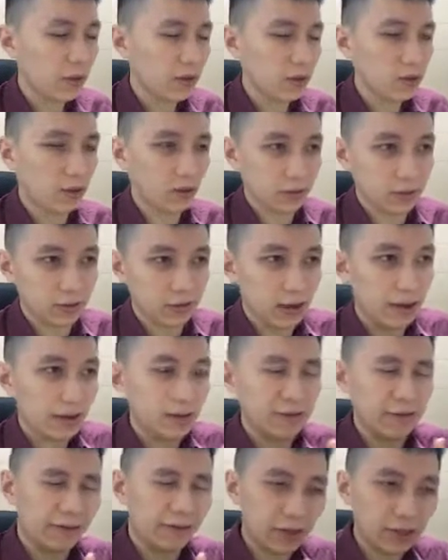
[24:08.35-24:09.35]
because that
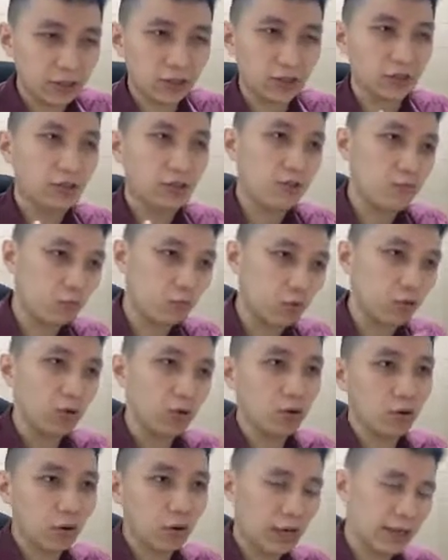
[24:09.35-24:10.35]
eventually will
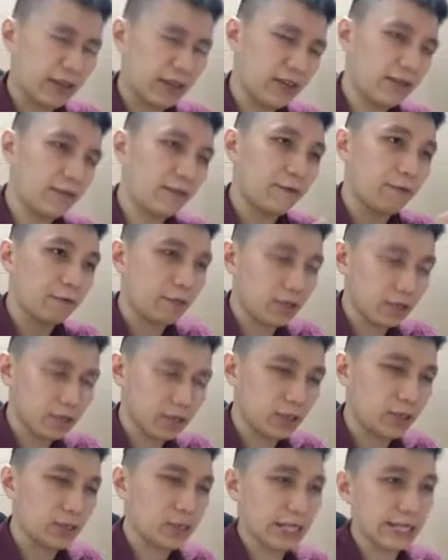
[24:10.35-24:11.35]
go again
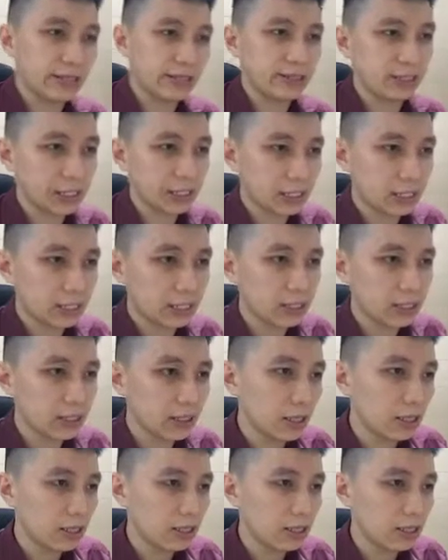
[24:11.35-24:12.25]
further in distance.